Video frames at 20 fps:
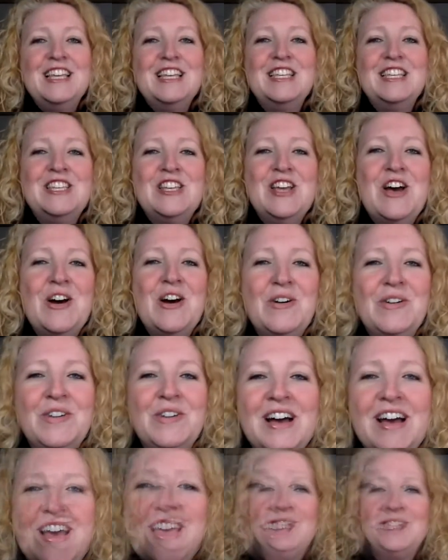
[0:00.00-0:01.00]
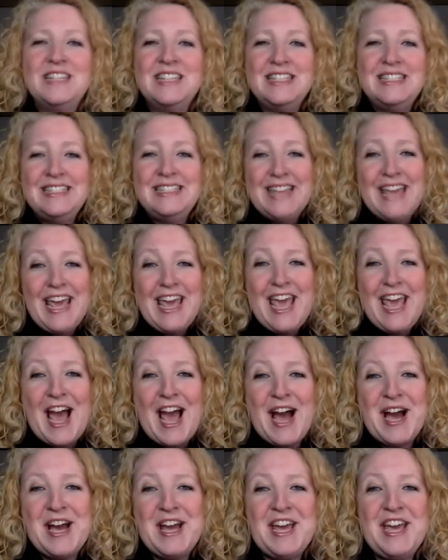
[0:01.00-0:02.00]
So today
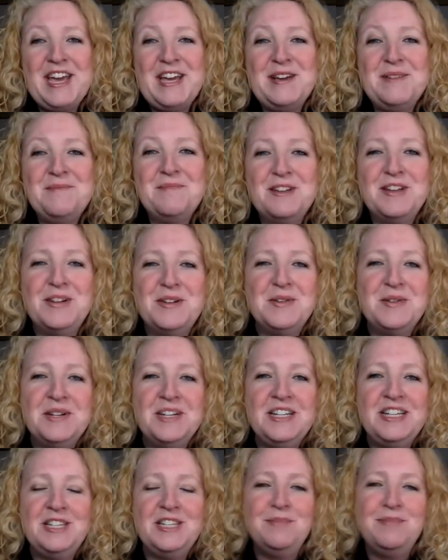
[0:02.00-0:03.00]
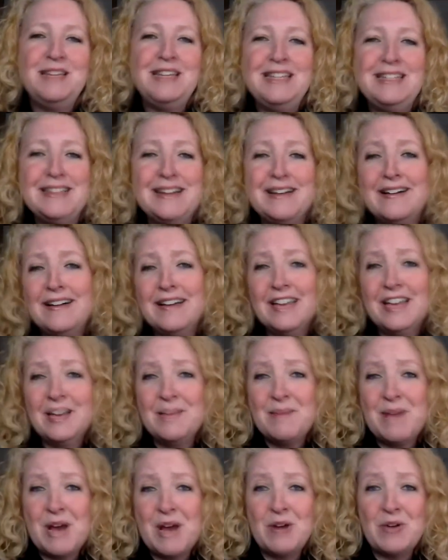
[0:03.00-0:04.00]
I am going to be talking
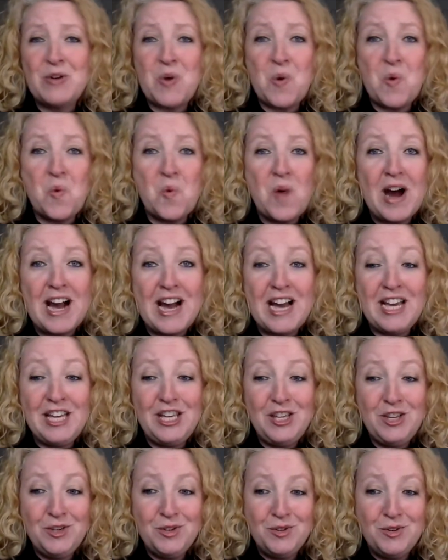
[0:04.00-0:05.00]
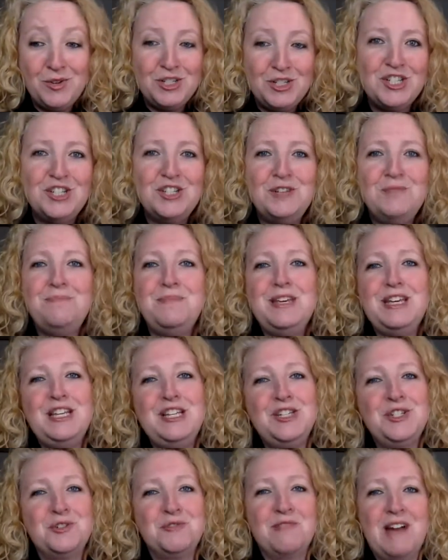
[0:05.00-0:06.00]
about why you should
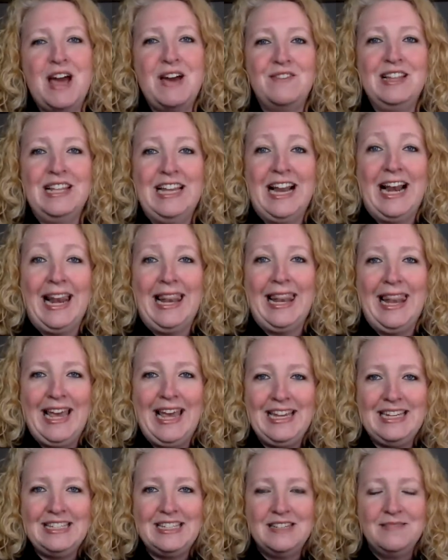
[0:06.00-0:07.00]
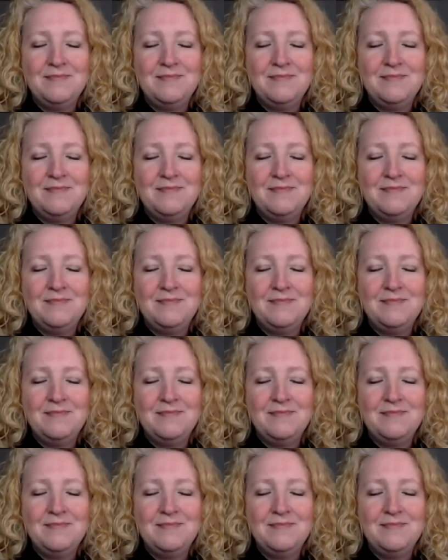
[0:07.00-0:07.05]
be traveling light.